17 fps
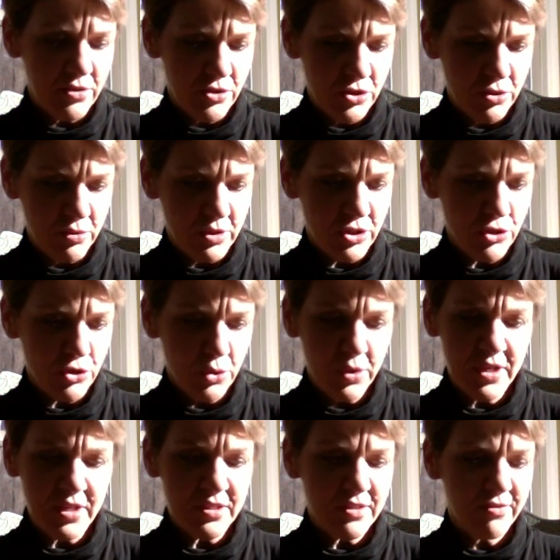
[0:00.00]
to
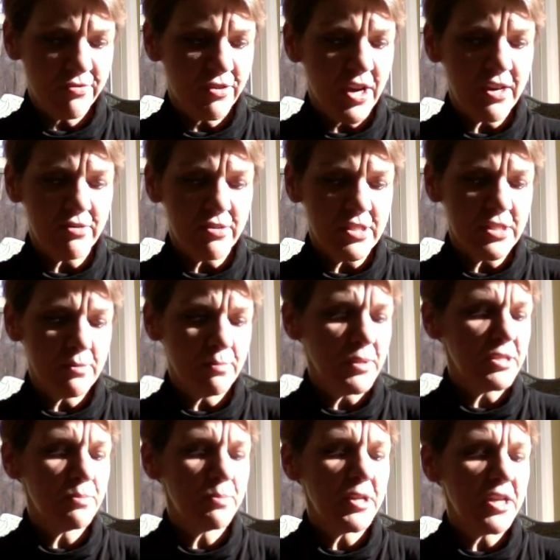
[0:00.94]
enjoy its fragrance
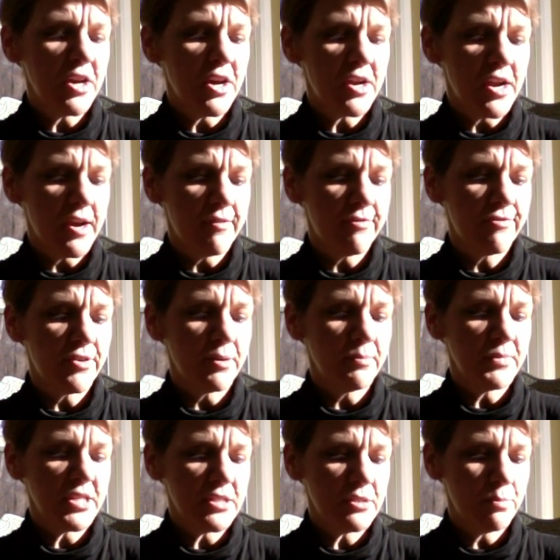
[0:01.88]
must be cut off
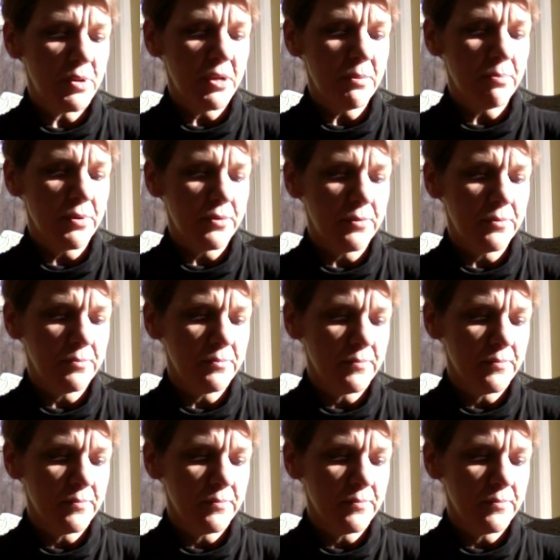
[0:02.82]
from his people.